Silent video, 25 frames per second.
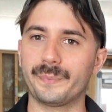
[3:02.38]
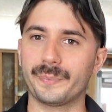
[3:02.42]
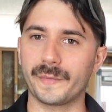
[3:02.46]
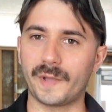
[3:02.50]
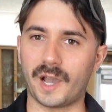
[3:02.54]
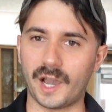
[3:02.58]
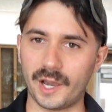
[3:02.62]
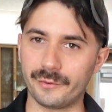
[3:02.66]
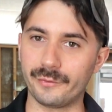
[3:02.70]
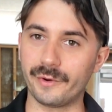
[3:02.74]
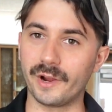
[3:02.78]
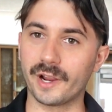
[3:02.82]

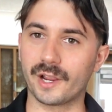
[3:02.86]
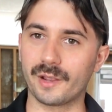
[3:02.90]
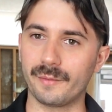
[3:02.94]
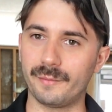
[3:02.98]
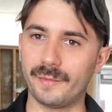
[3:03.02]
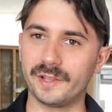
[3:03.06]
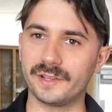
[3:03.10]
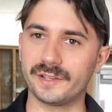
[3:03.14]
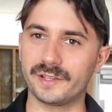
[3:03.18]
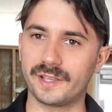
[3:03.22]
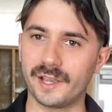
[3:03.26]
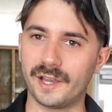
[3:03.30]
I'd
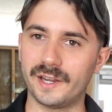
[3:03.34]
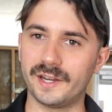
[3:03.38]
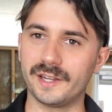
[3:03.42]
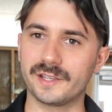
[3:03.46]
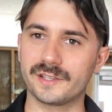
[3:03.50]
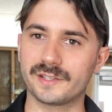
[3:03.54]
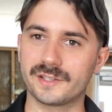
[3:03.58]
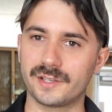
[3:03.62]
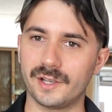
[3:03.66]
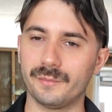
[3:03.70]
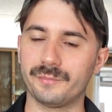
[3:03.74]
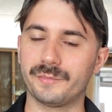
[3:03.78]
recommend
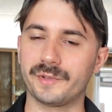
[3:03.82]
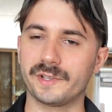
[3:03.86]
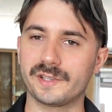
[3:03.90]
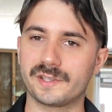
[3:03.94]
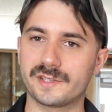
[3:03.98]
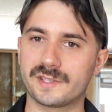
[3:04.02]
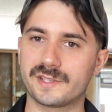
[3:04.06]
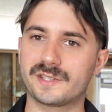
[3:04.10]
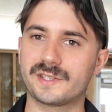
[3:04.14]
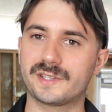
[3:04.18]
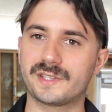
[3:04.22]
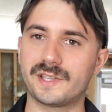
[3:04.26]
getting something
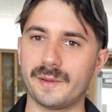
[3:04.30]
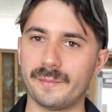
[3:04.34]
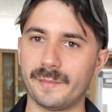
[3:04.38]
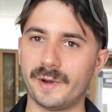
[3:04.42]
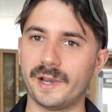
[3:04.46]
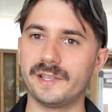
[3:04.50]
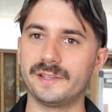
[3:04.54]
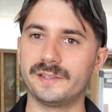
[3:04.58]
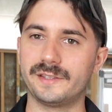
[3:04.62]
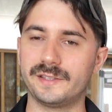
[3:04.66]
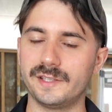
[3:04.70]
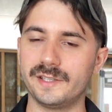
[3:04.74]

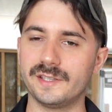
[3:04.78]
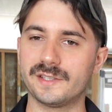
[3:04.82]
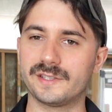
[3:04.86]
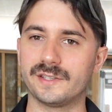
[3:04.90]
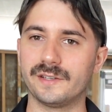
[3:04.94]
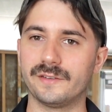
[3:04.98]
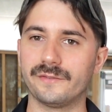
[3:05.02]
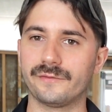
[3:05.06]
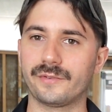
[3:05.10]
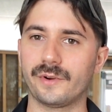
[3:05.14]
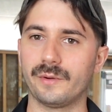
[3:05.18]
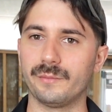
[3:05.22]

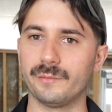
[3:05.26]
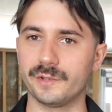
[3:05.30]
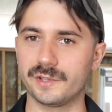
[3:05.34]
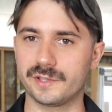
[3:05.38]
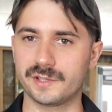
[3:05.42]
semi-decent from the